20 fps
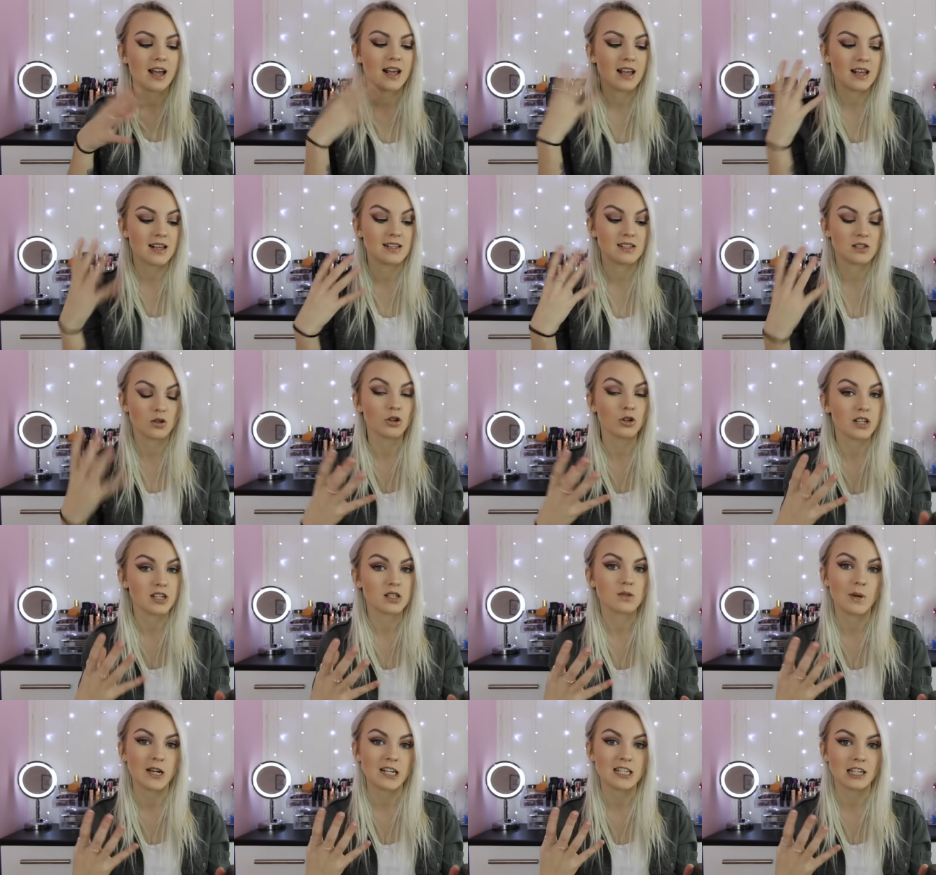it is on
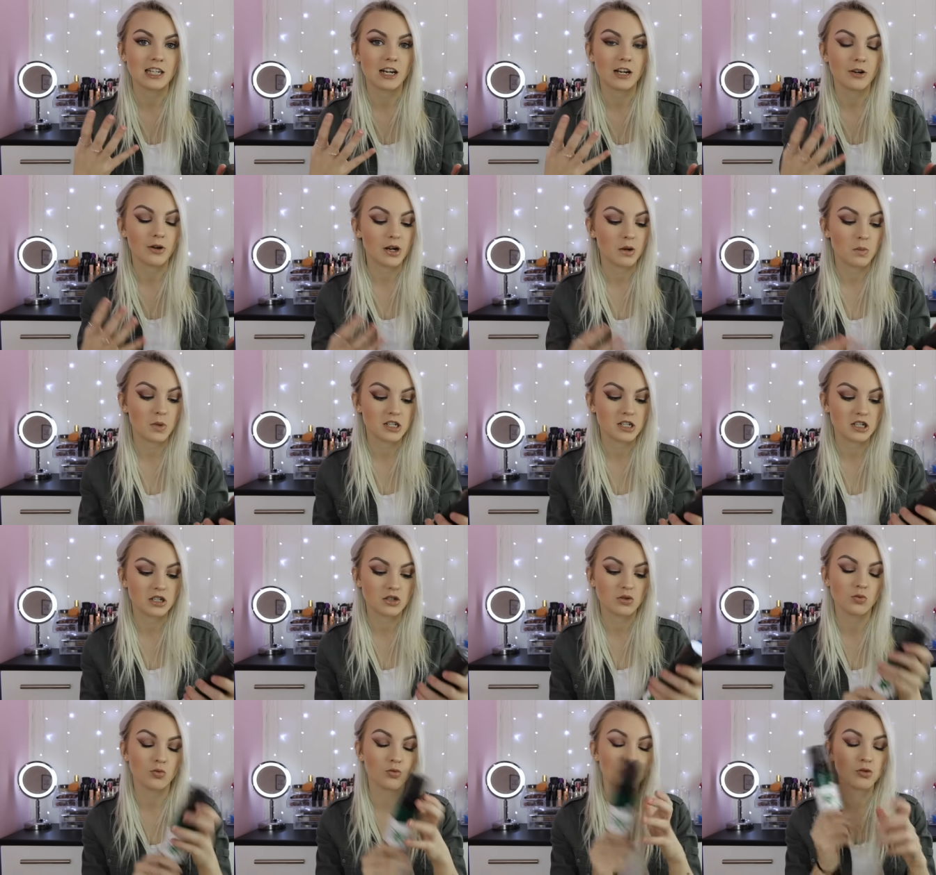its way to clearing, which
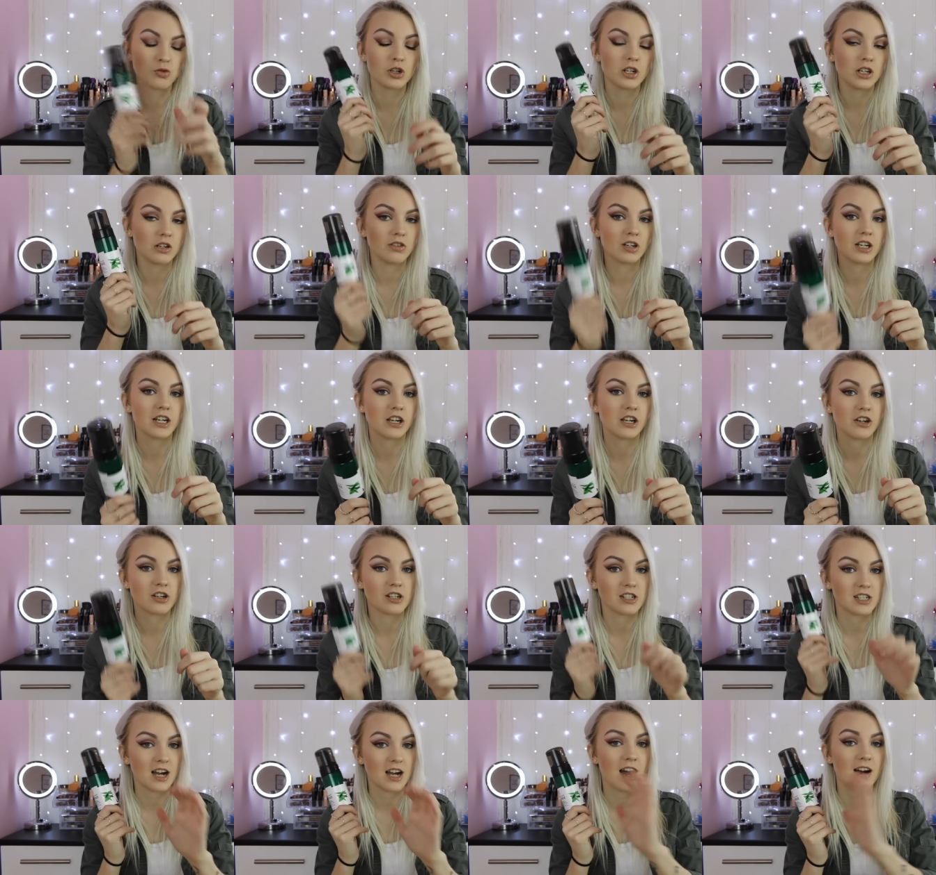is really really
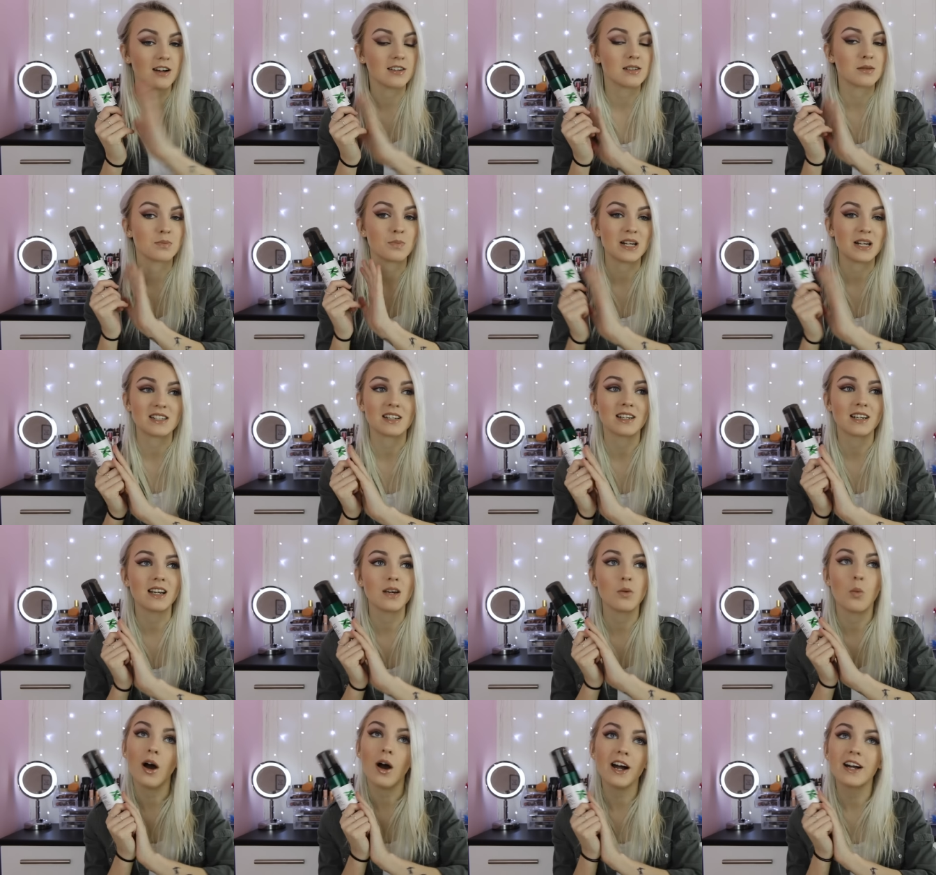good, and
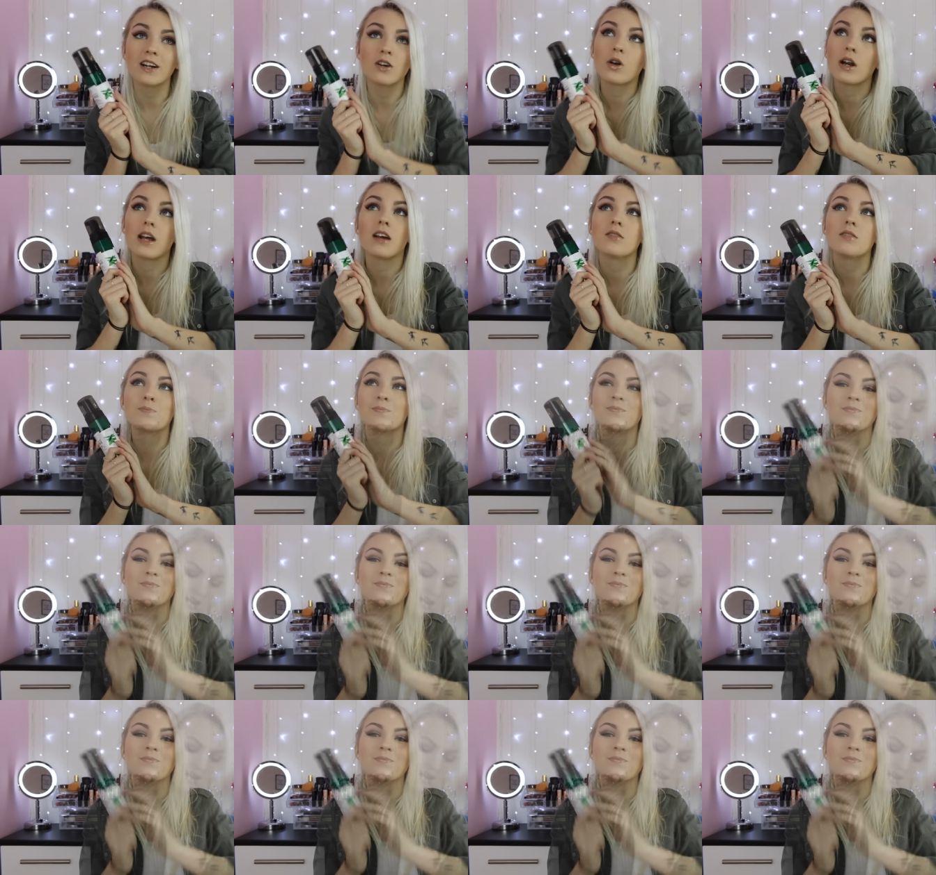basically why I got it.